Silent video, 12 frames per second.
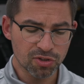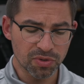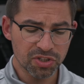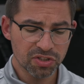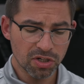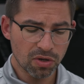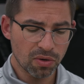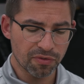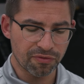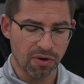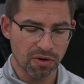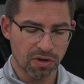So we're just going to go to
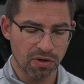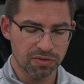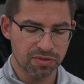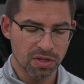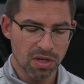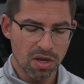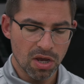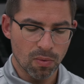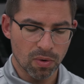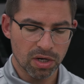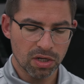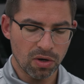fault codes.
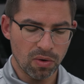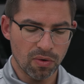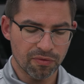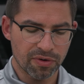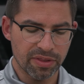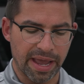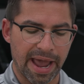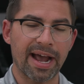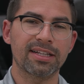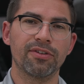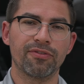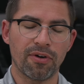We're going to go over the
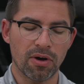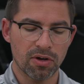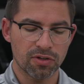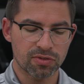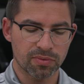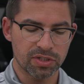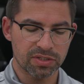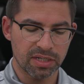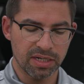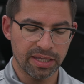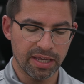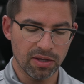active fault codes. So we're just
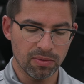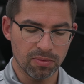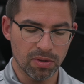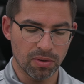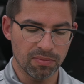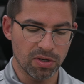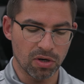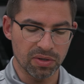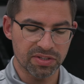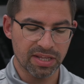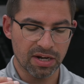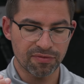going to hit,
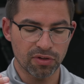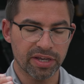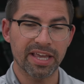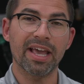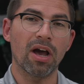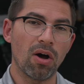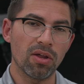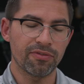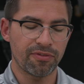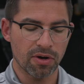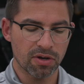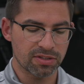instead of looking at all the
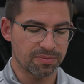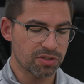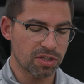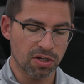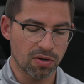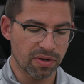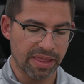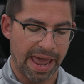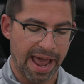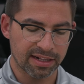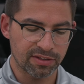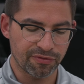fault codes, I'm just going to go to the
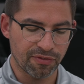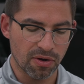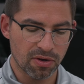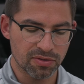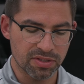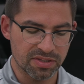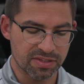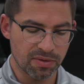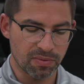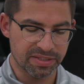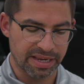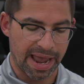active fault codes and see
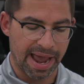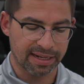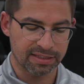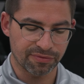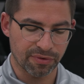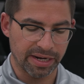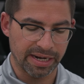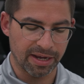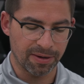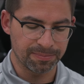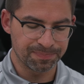what's active right now.